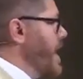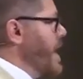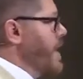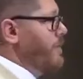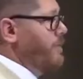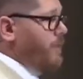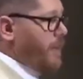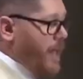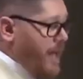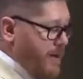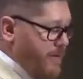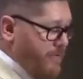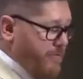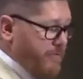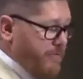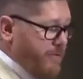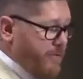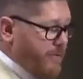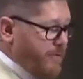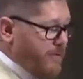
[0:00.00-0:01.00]
have life.
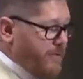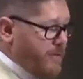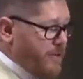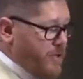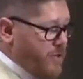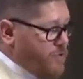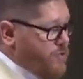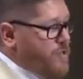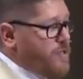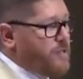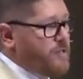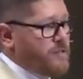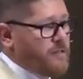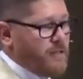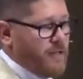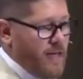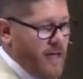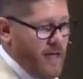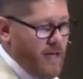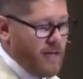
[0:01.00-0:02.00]
You
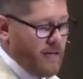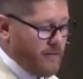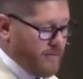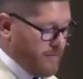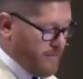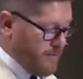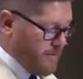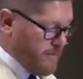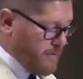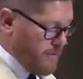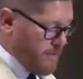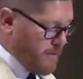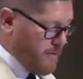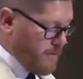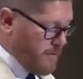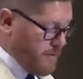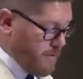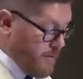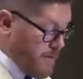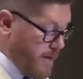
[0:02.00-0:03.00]
just can't.
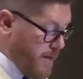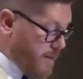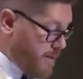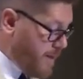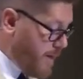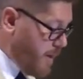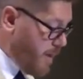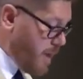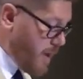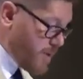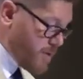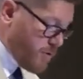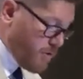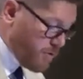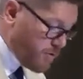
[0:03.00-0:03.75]
In theological